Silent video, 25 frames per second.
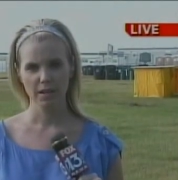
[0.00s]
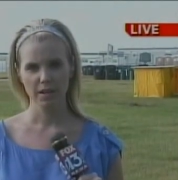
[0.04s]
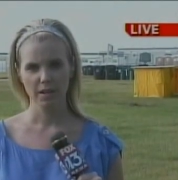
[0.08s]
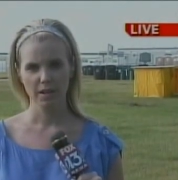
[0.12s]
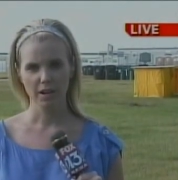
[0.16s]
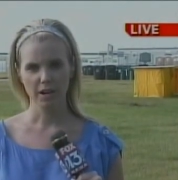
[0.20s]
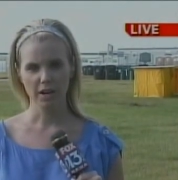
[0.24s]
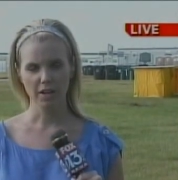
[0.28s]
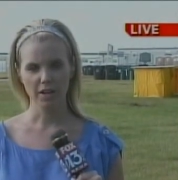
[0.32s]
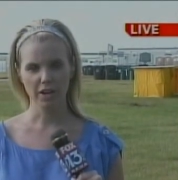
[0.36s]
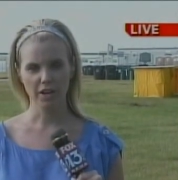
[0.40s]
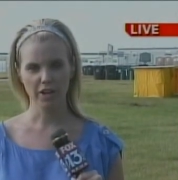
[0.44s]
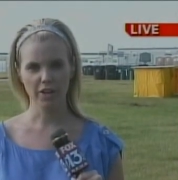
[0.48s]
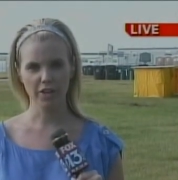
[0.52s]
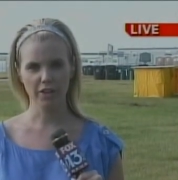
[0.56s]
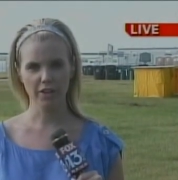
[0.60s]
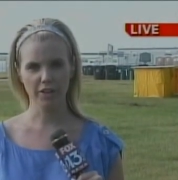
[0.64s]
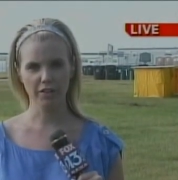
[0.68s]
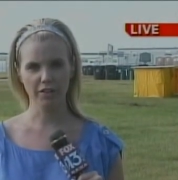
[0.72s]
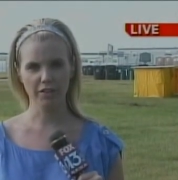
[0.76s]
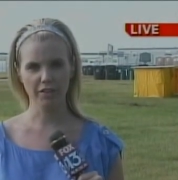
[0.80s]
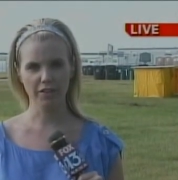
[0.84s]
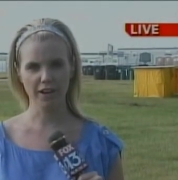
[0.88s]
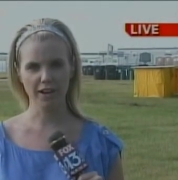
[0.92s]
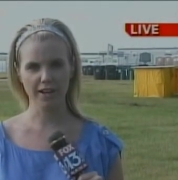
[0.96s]
Another
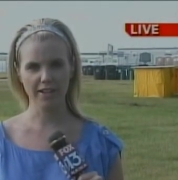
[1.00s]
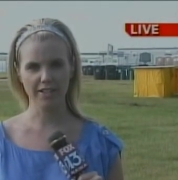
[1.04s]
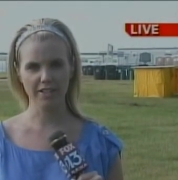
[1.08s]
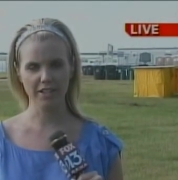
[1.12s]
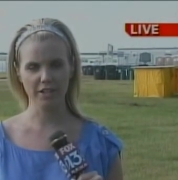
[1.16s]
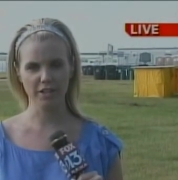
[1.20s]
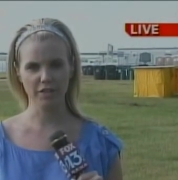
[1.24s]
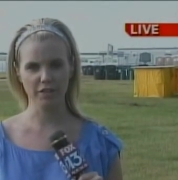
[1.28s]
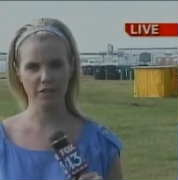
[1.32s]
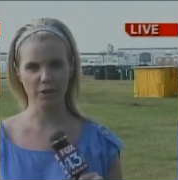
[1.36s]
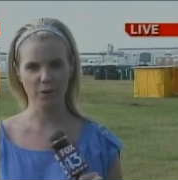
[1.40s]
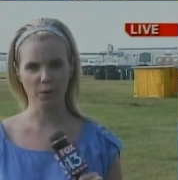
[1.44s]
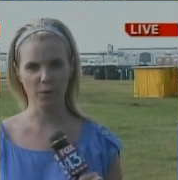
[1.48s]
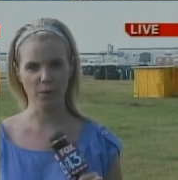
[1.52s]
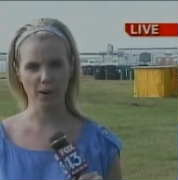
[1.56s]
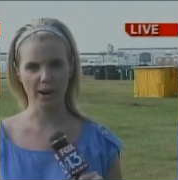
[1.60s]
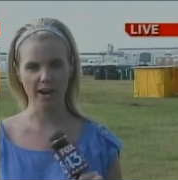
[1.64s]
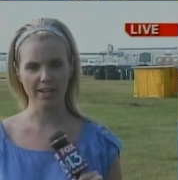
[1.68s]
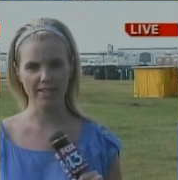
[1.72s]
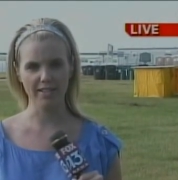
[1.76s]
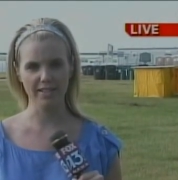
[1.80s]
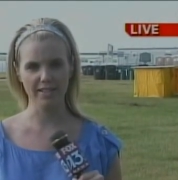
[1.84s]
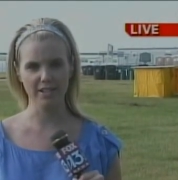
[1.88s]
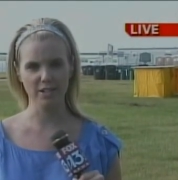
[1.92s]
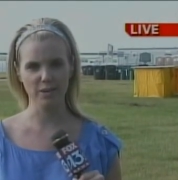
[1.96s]
effect of the
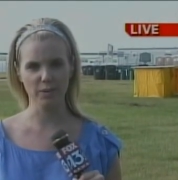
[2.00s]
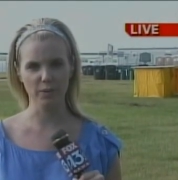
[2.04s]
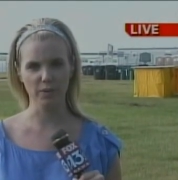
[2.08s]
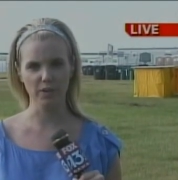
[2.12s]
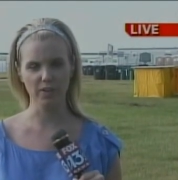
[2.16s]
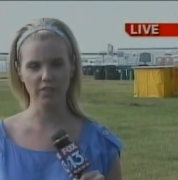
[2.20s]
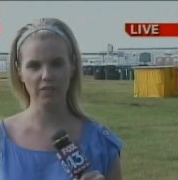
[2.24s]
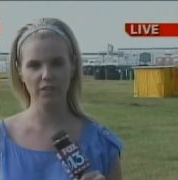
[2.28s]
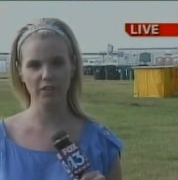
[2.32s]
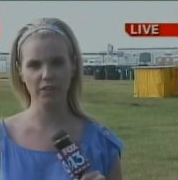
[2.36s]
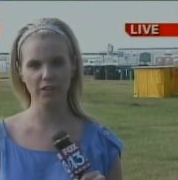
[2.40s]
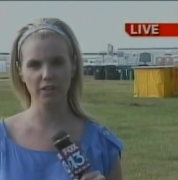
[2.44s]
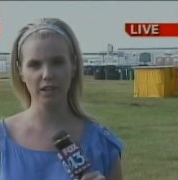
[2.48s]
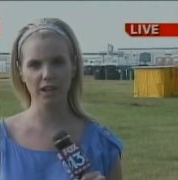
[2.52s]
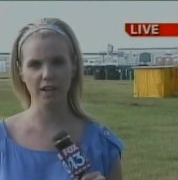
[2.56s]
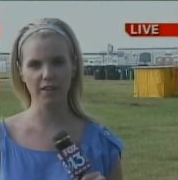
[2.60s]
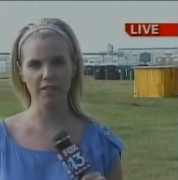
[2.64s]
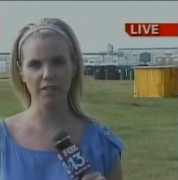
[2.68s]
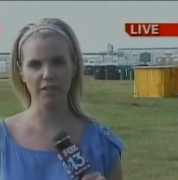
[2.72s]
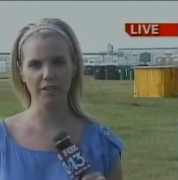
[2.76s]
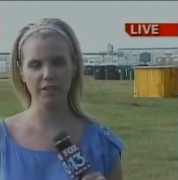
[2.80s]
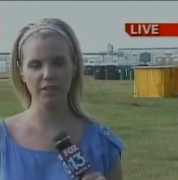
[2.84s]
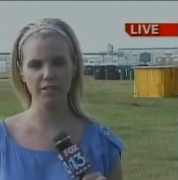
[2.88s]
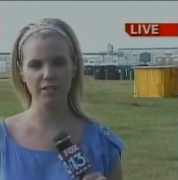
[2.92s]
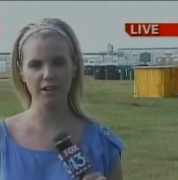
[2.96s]
rising river
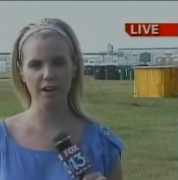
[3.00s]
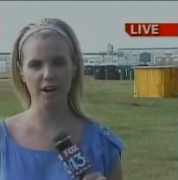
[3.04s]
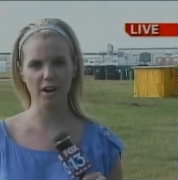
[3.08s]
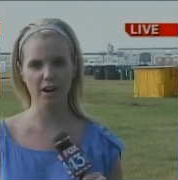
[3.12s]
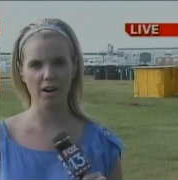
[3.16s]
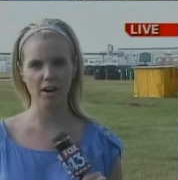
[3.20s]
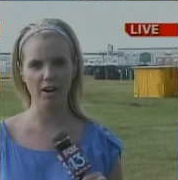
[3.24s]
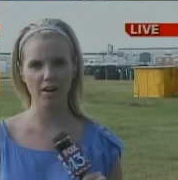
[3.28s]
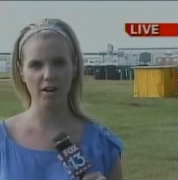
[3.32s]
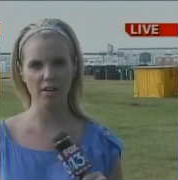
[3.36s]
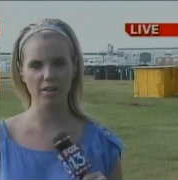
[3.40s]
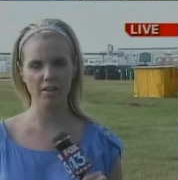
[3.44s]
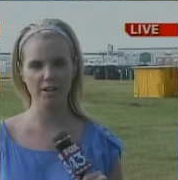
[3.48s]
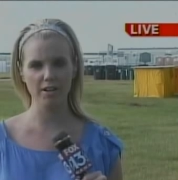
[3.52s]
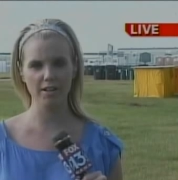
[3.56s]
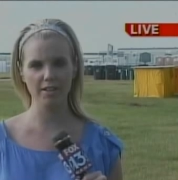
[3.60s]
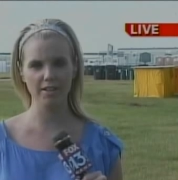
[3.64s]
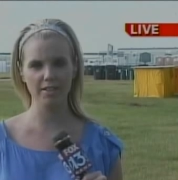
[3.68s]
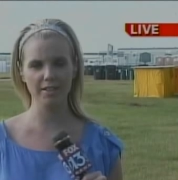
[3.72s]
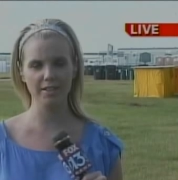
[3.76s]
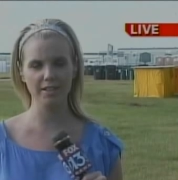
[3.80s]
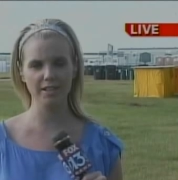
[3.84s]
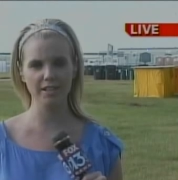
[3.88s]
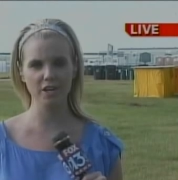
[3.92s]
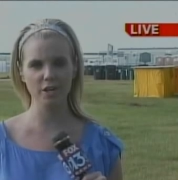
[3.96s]
levels are the
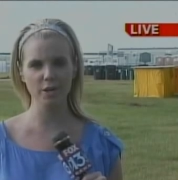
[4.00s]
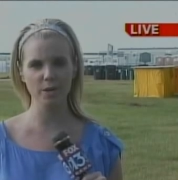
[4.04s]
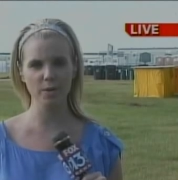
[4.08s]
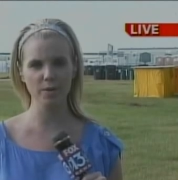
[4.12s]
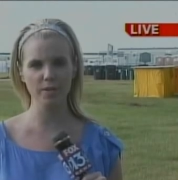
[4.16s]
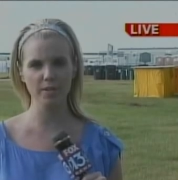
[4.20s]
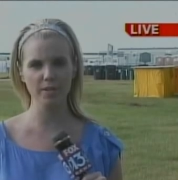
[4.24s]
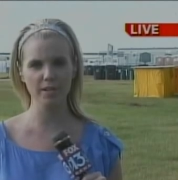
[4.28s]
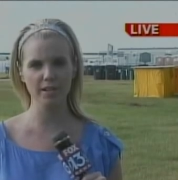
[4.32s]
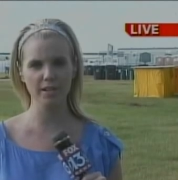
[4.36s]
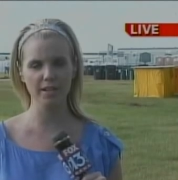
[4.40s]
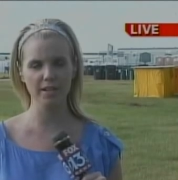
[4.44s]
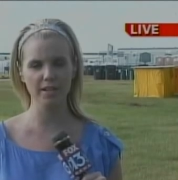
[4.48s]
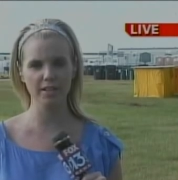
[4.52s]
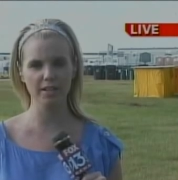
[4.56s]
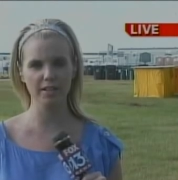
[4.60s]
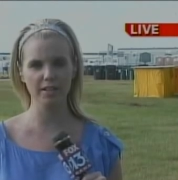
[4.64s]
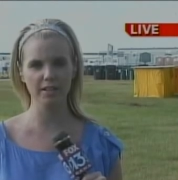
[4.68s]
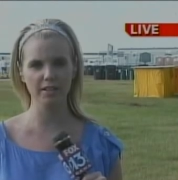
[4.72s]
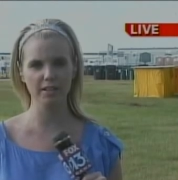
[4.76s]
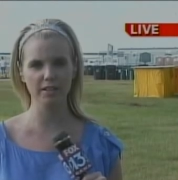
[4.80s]
casinos in